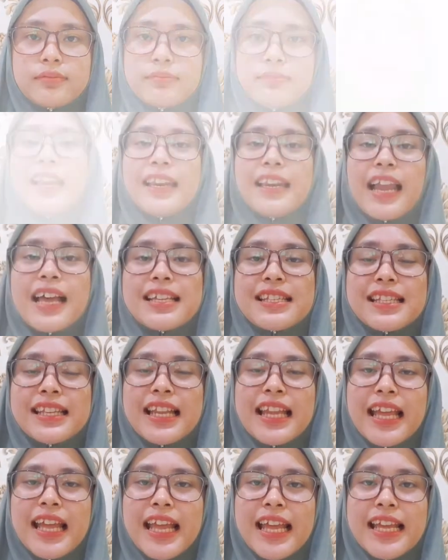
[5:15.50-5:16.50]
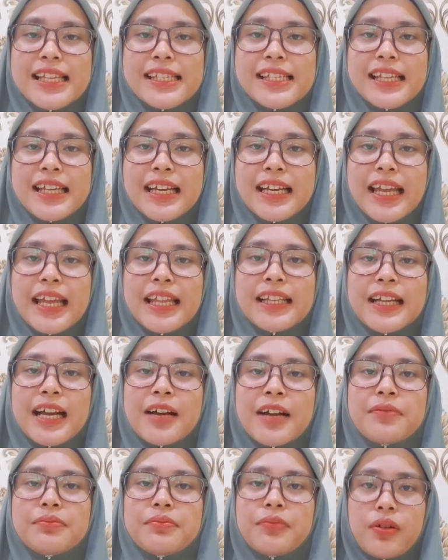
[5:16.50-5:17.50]
Lastly is the
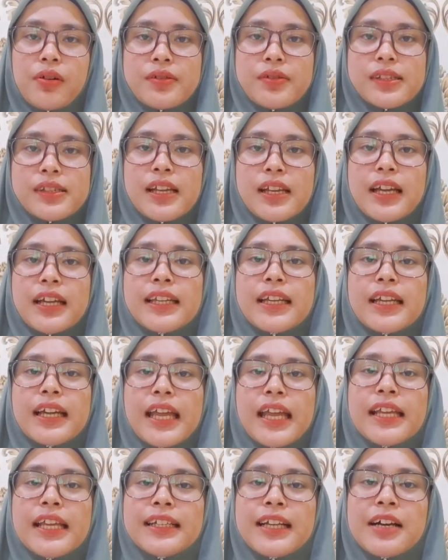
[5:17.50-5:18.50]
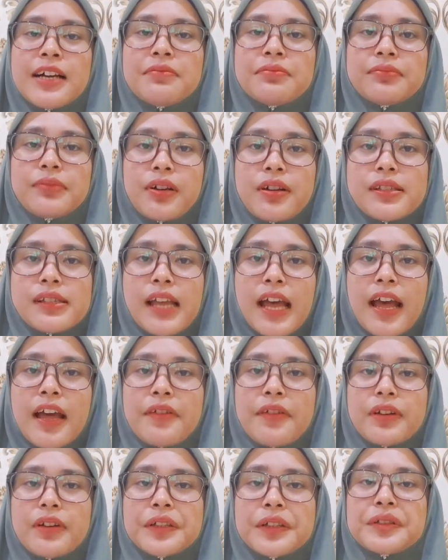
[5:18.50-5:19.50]
income bonds. The income bonds
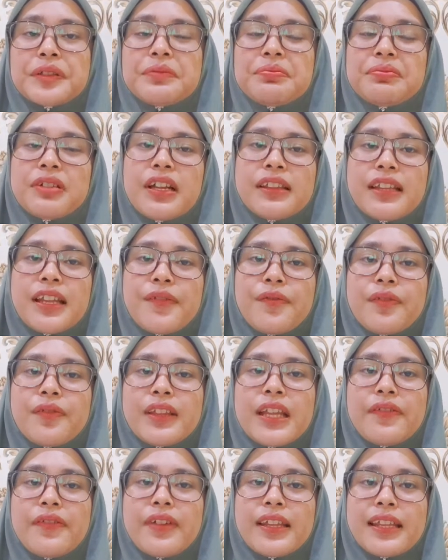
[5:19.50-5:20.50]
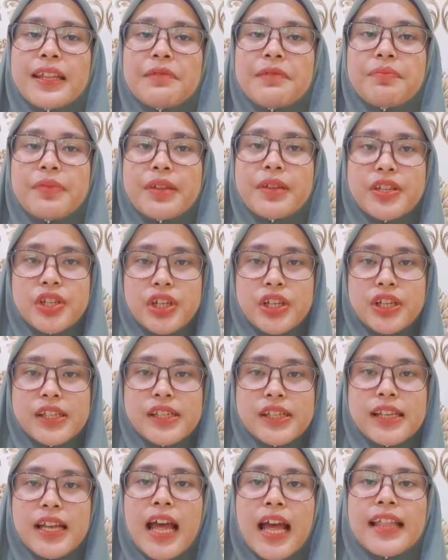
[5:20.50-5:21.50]
have a cumulative dividend
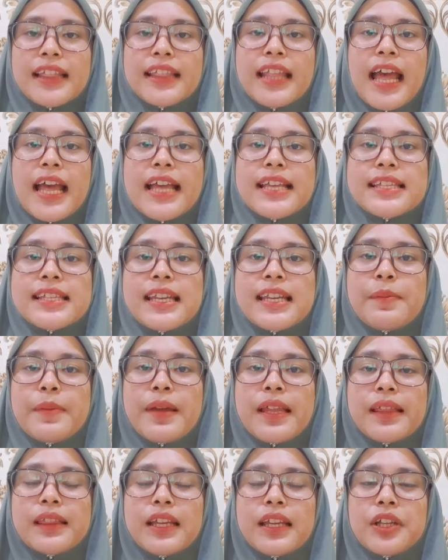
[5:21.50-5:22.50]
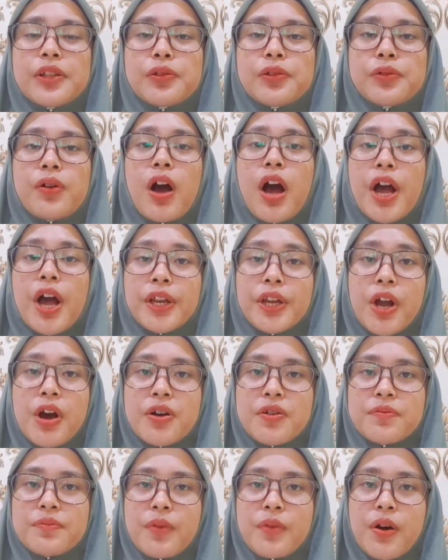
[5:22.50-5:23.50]
features that is limited to
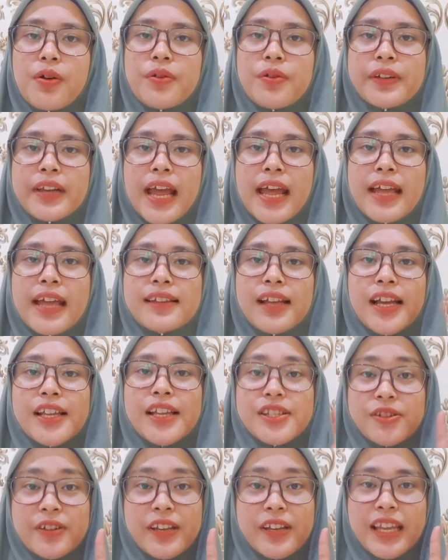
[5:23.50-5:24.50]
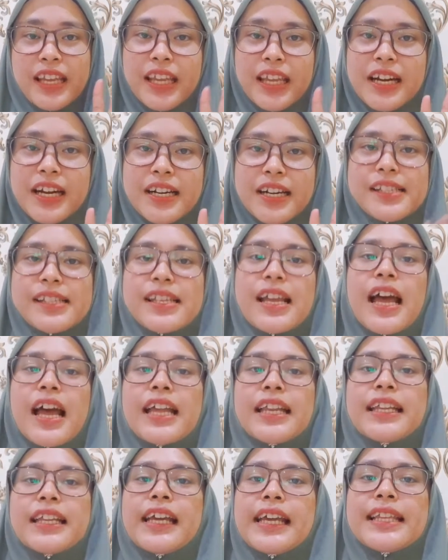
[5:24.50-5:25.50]
no more than 3 years.
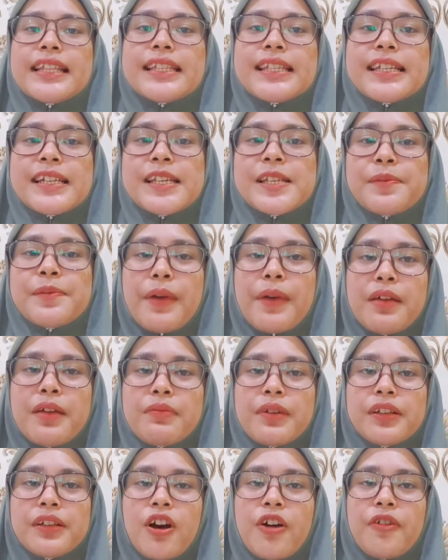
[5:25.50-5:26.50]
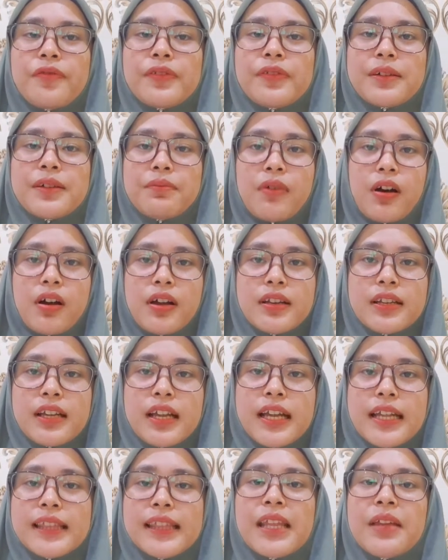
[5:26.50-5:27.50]
The interest payment of the bond
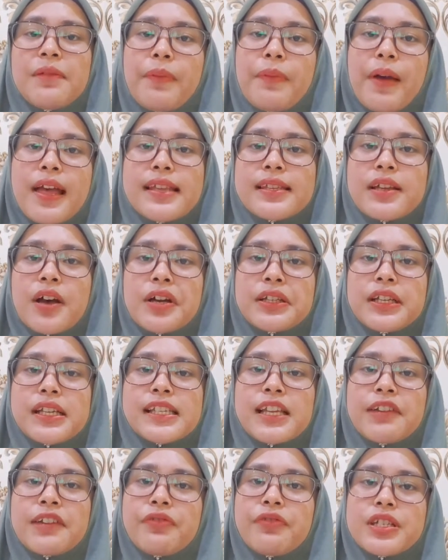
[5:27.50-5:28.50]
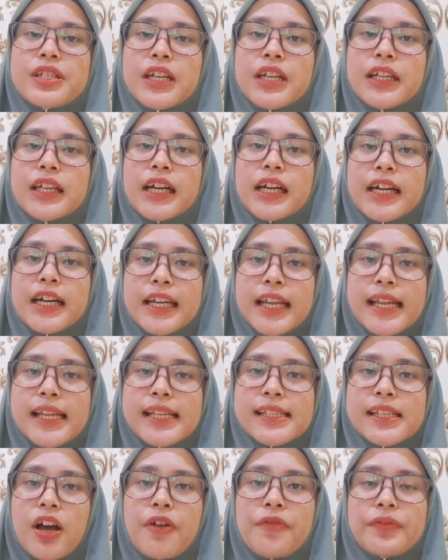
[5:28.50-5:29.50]
depends on the sufficient
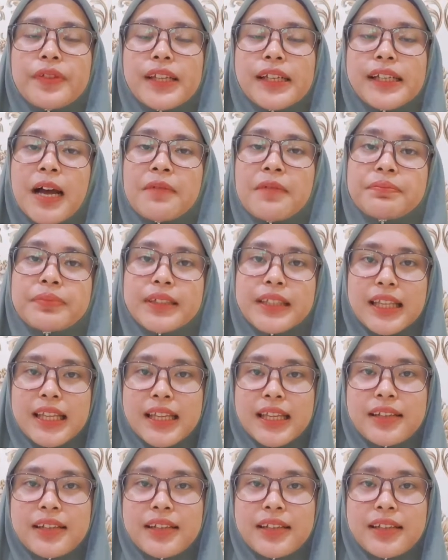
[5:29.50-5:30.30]
earnings of the company.